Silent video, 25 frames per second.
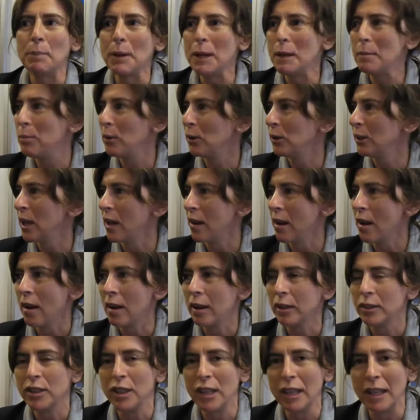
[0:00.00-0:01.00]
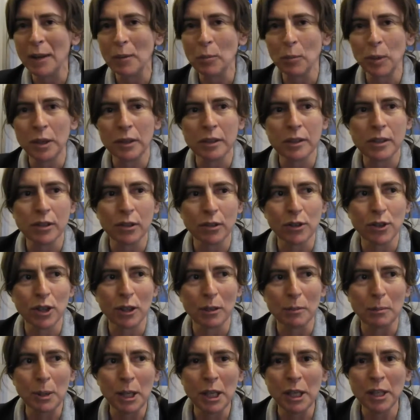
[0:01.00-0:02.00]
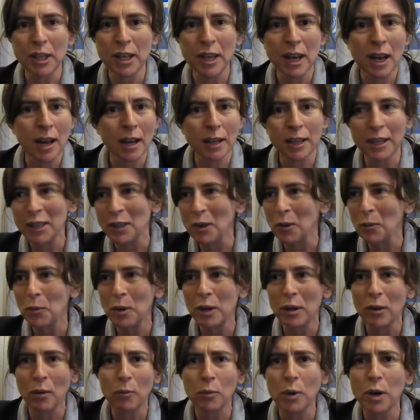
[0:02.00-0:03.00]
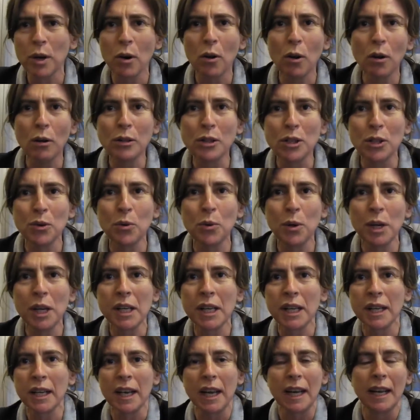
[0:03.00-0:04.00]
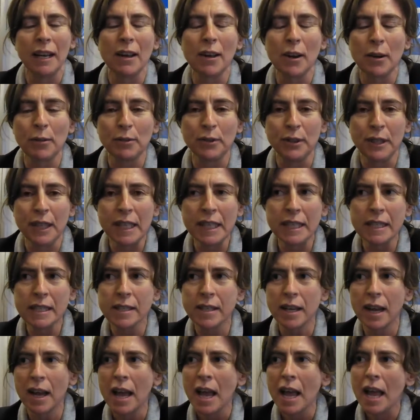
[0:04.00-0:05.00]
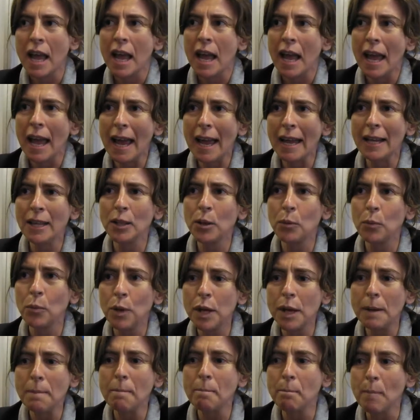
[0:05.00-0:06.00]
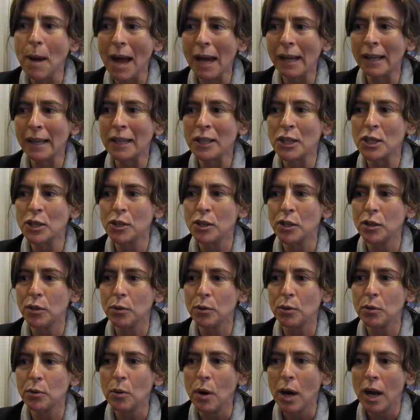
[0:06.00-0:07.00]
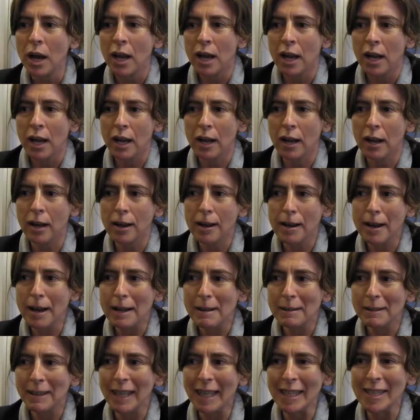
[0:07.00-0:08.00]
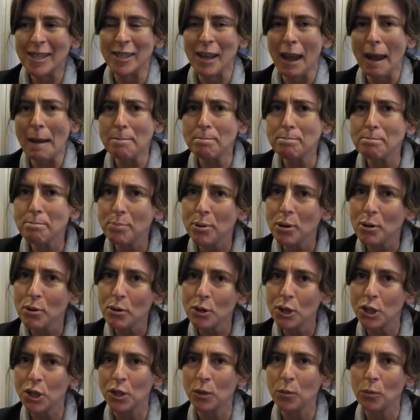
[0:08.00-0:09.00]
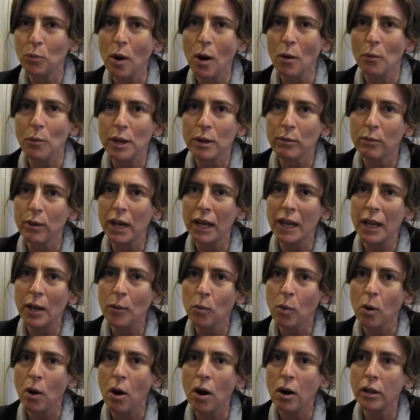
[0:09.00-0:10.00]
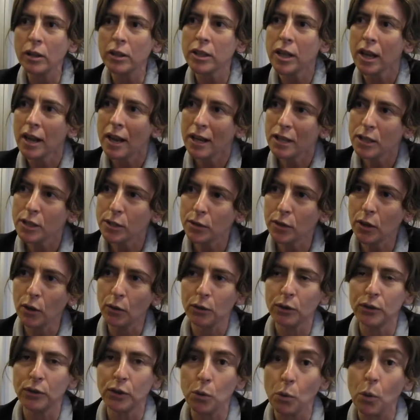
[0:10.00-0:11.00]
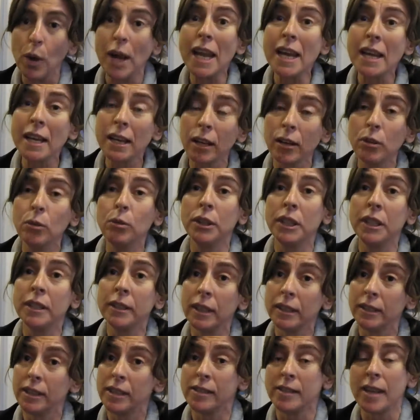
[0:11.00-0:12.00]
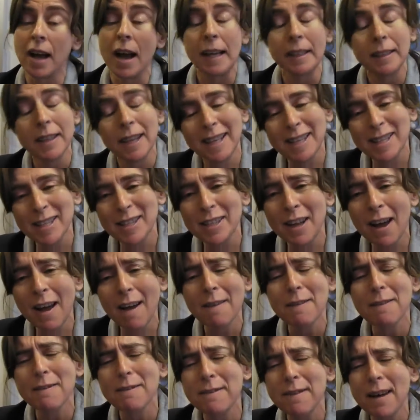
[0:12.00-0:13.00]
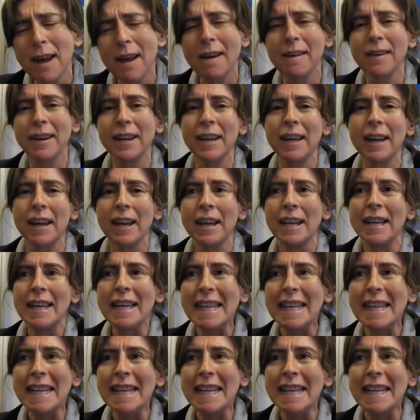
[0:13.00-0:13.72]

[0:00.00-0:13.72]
people that are dealing with the social media. You know, we're we're all doing a lot of things, and we managed to uh, let's say, push what we really want to go through, including the design. That is not very